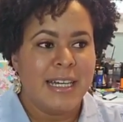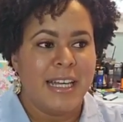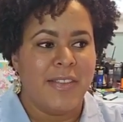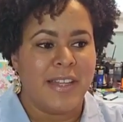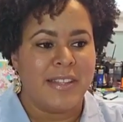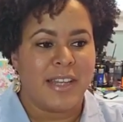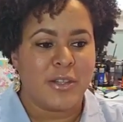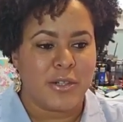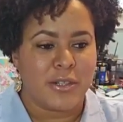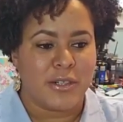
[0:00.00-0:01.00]
And then the
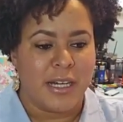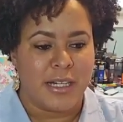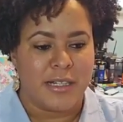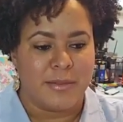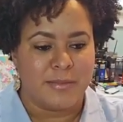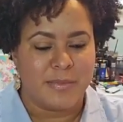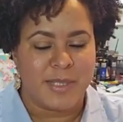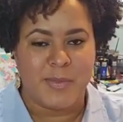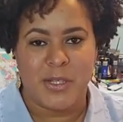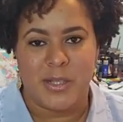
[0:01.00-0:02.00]
other
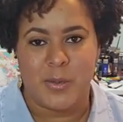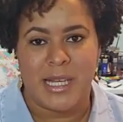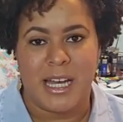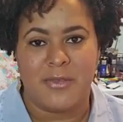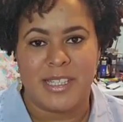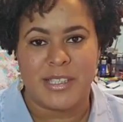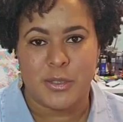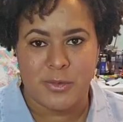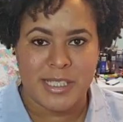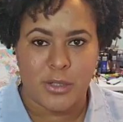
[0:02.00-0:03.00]
speaker that we have is
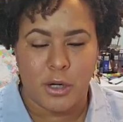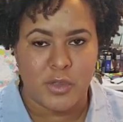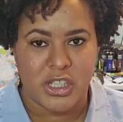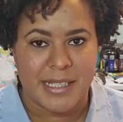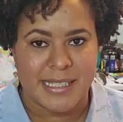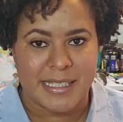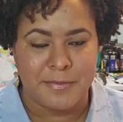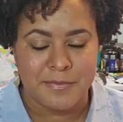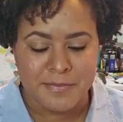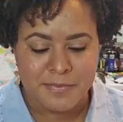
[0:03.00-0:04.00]
Teresa Harvard
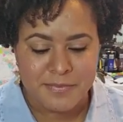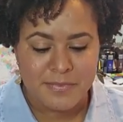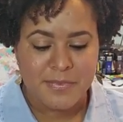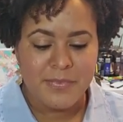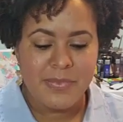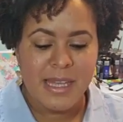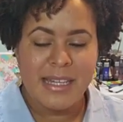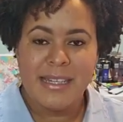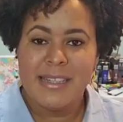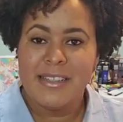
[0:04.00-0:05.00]
Johnson.
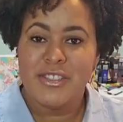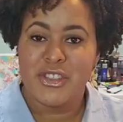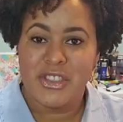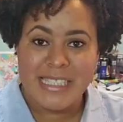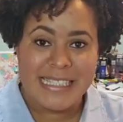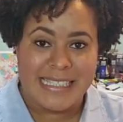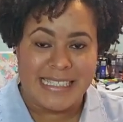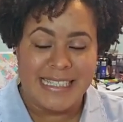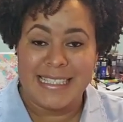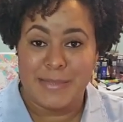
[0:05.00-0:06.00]

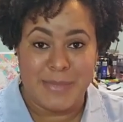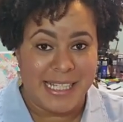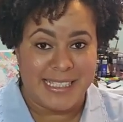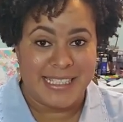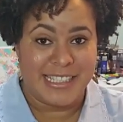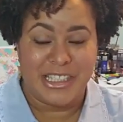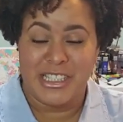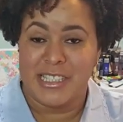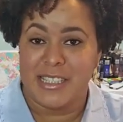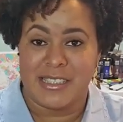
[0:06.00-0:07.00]
She is amazing.
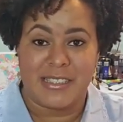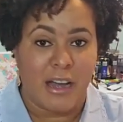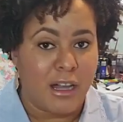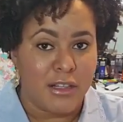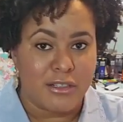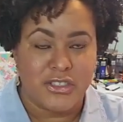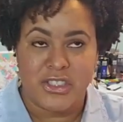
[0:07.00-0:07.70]
She's a scholar.